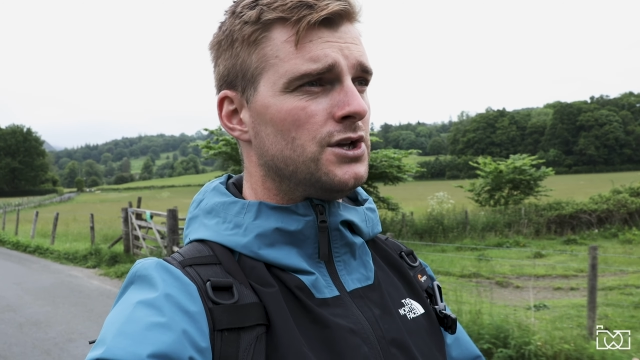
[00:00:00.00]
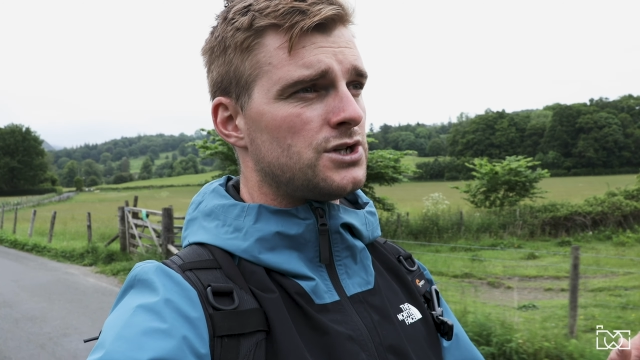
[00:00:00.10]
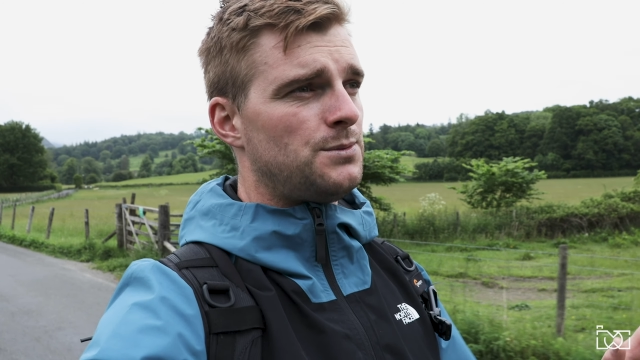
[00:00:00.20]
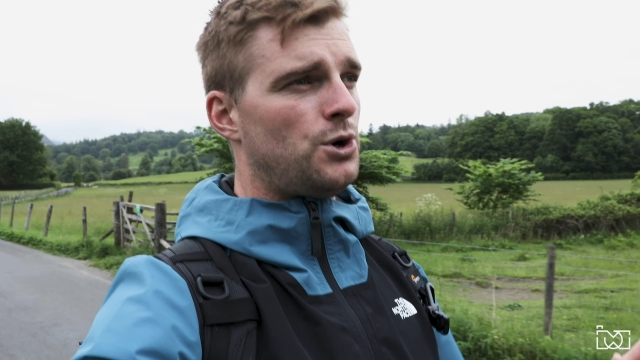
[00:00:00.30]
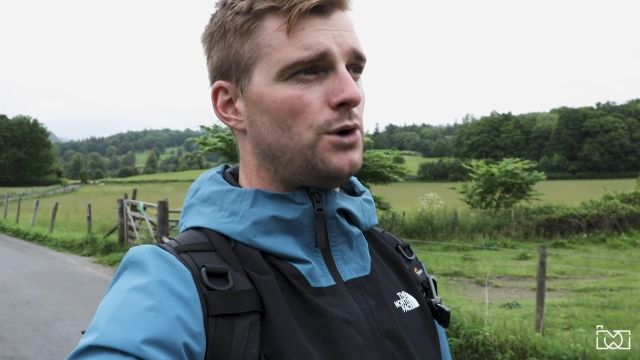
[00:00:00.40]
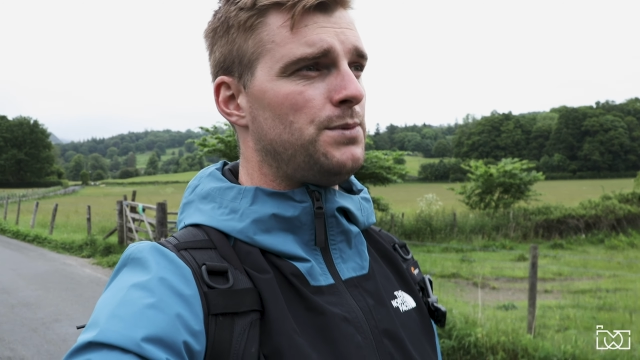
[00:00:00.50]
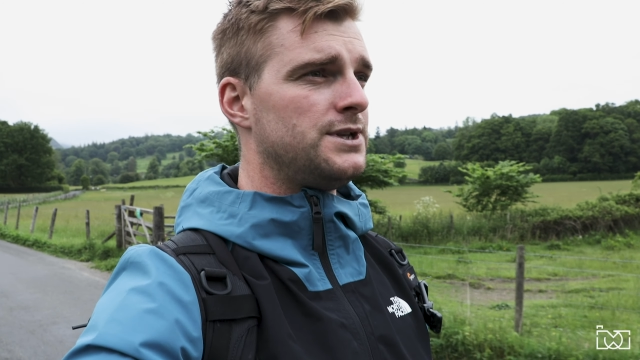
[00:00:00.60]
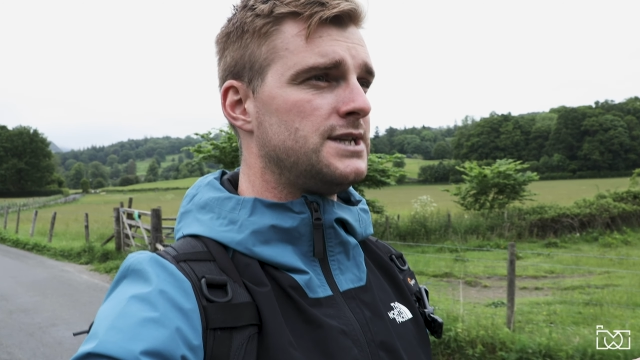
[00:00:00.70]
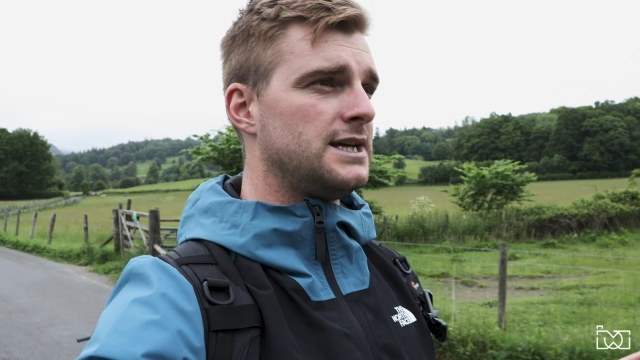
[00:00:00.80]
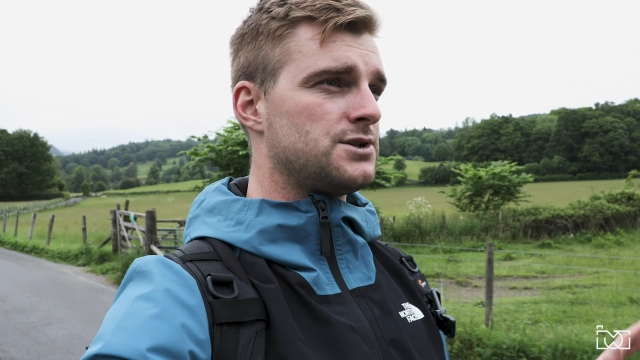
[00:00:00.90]
So I'm
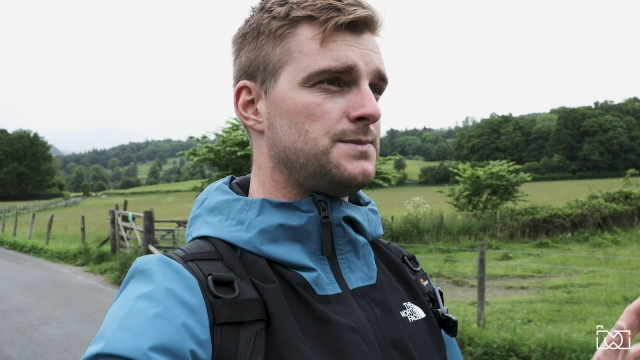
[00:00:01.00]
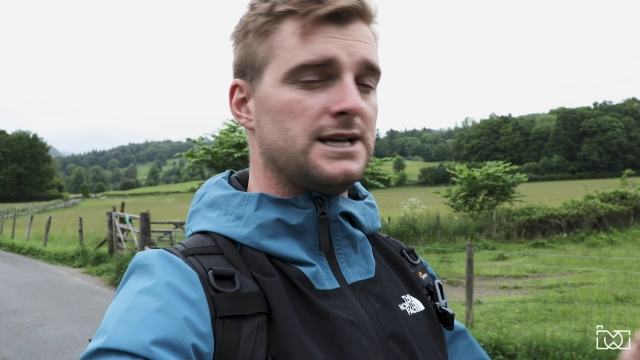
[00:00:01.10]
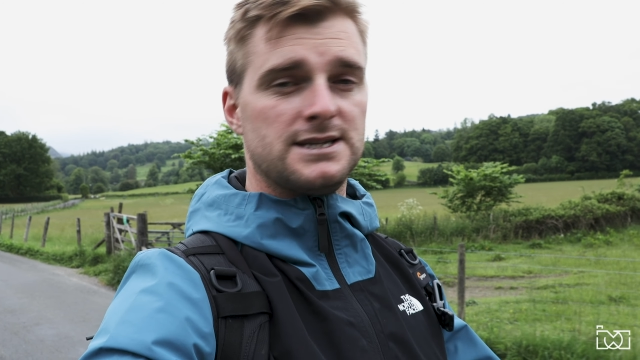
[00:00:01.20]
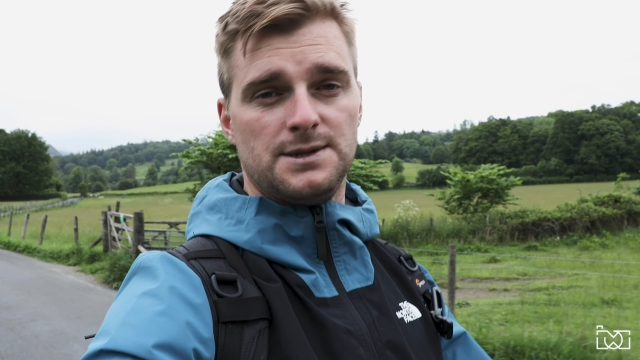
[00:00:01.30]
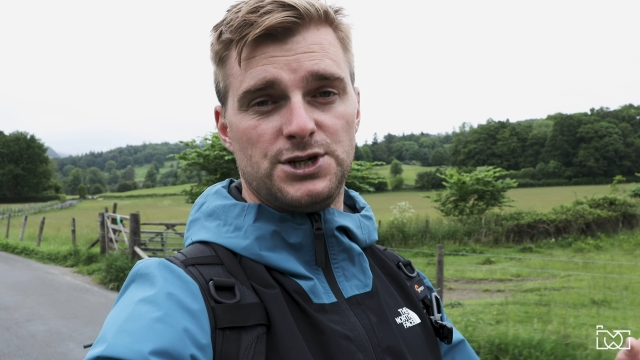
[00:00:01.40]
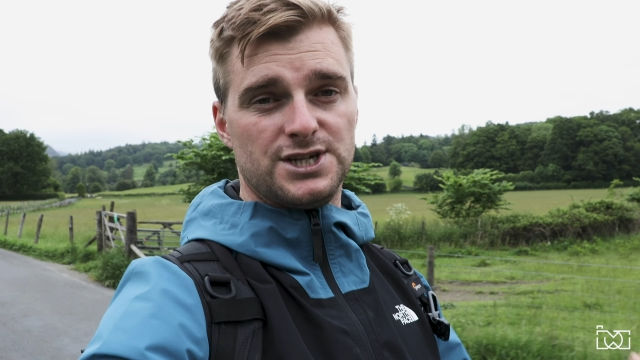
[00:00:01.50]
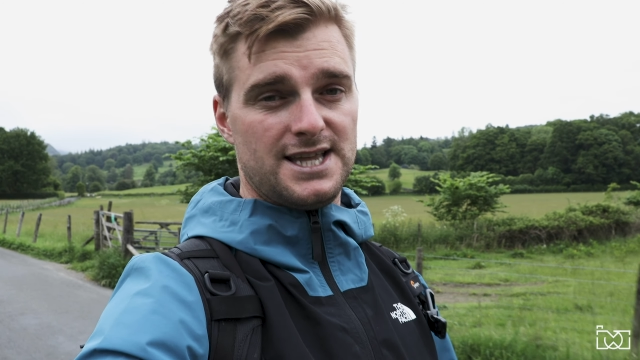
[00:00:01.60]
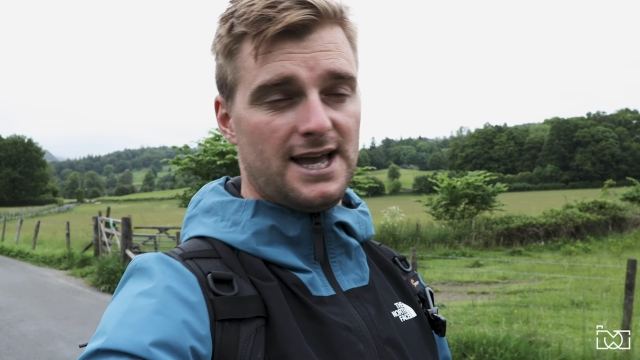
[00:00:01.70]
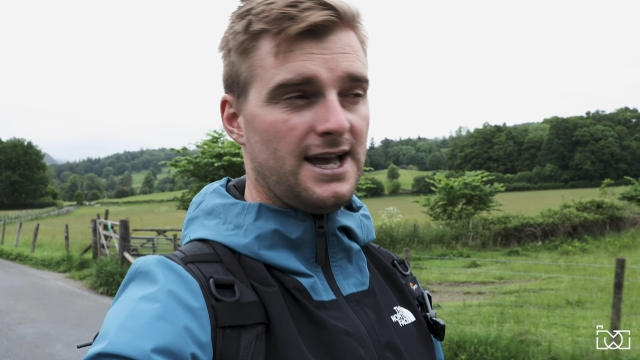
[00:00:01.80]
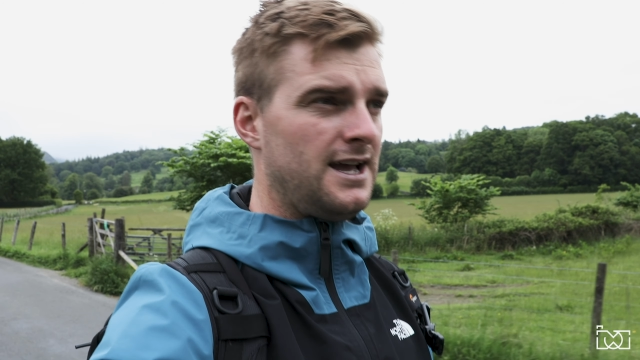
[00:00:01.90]
hoping to get some nice images
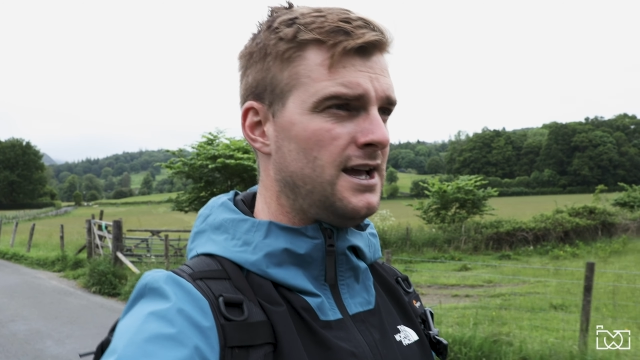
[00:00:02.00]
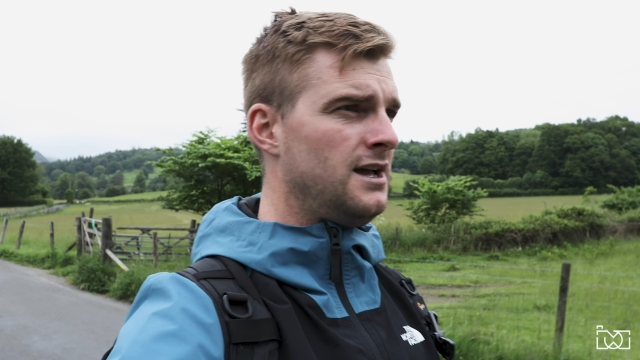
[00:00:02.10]
there.